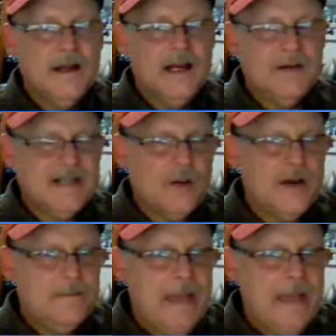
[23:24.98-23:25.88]
Because I'll
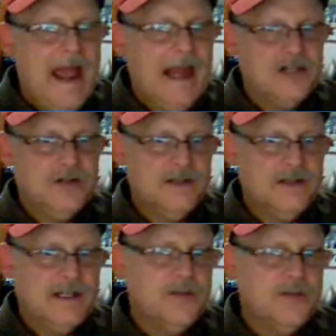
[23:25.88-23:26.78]
read back issues
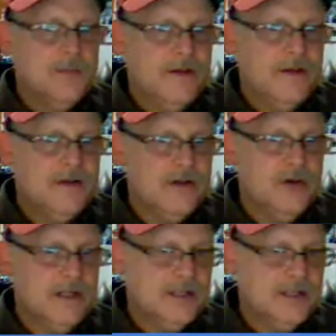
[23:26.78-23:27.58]
in each month too,